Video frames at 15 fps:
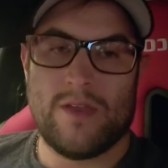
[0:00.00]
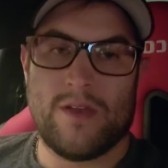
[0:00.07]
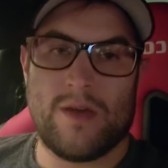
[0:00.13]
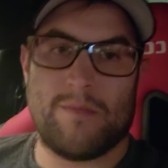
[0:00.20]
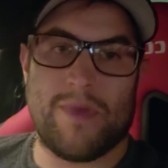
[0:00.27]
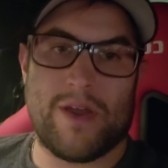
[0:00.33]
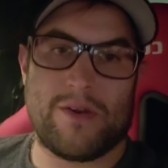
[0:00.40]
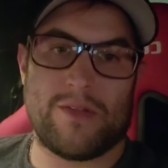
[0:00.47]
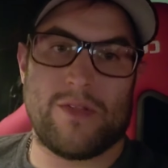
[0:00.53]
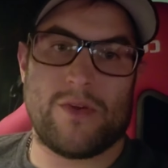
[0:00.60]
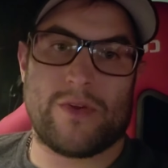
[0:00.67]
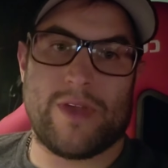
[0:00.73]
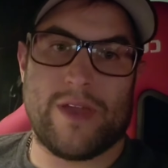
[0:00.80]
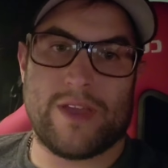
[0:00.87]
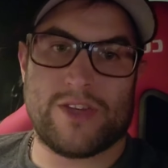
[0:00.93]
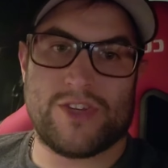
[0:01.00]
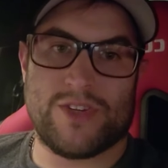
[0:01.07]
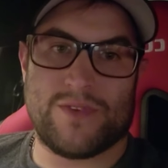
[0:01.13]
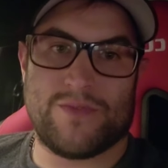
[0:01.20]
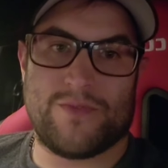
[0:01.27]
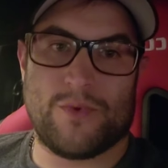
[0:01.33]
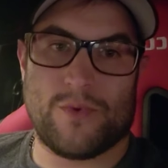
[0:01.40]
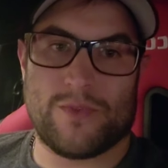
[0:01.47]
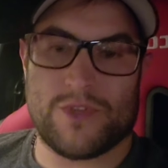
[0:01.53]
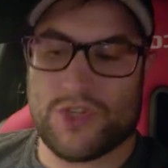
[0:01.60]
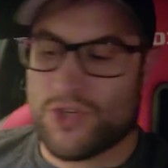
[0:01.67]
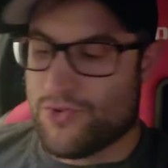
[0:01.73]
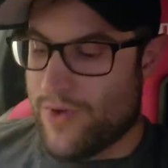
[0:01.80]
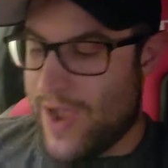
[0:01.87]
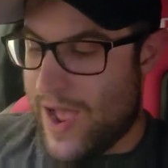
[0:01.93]
A better location for the
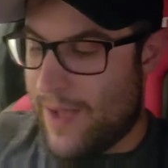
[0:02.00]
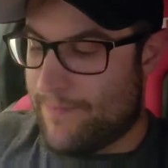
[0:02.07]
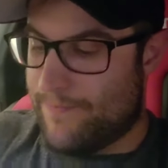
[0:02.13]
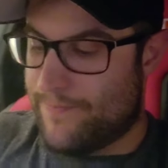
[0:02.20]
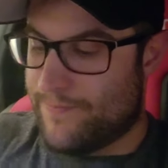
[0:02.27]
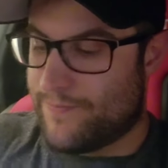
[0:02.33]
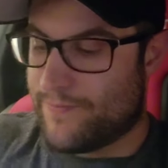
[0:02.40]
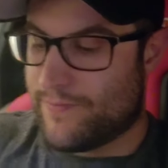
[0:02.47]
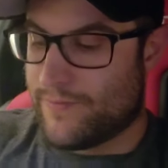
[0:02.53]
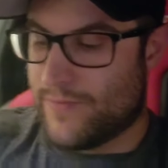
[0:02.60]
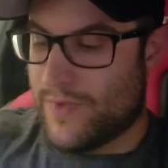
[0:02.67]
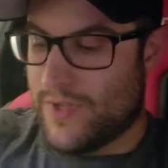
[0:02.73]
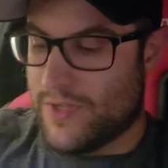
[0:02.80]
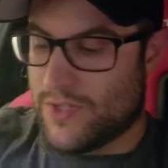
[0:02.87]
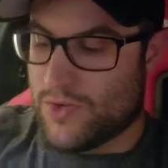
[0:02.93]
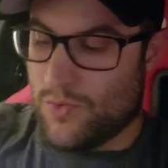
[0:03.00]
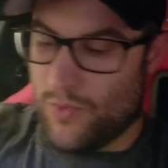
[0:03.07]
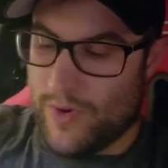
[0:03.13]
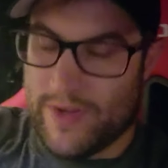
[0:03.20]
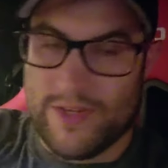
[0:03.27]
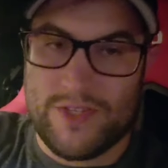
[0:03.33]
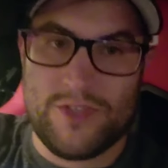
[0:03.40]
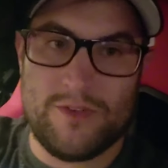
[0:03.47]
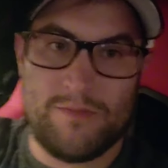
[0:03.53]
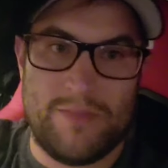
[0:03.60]
strap is going to